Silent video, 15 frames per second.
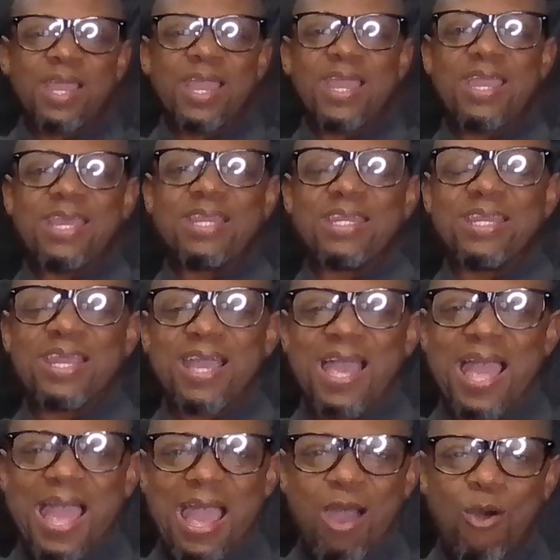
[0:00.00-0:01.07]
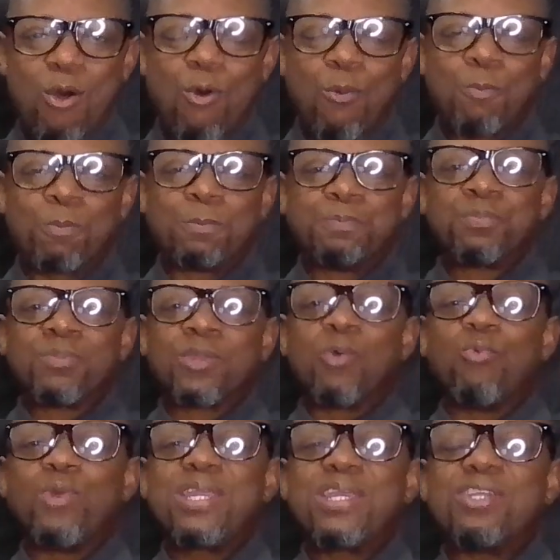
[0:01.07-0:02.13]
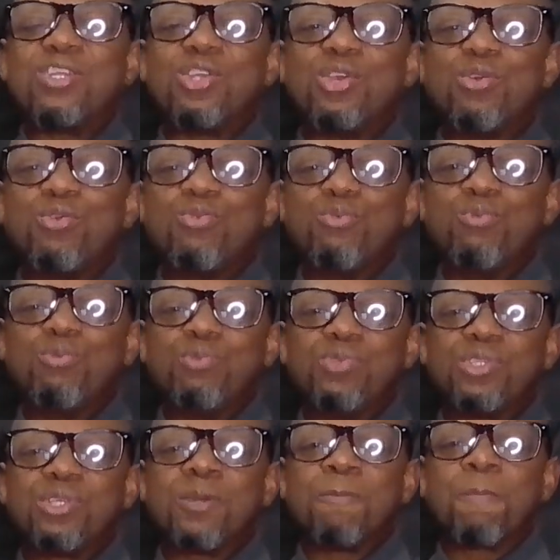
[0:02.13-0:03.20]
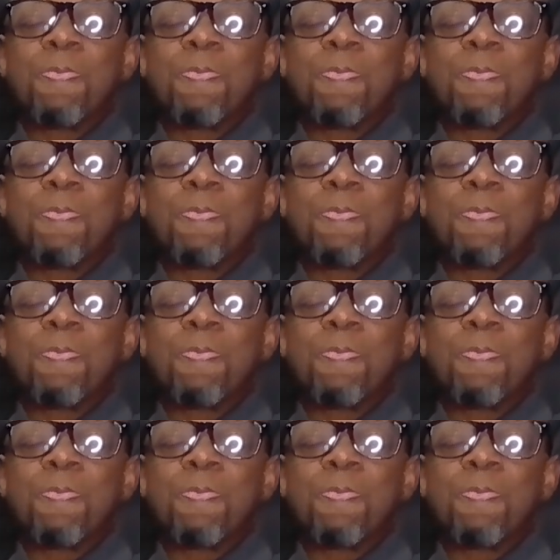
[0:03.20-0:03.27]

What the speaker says: and how we can use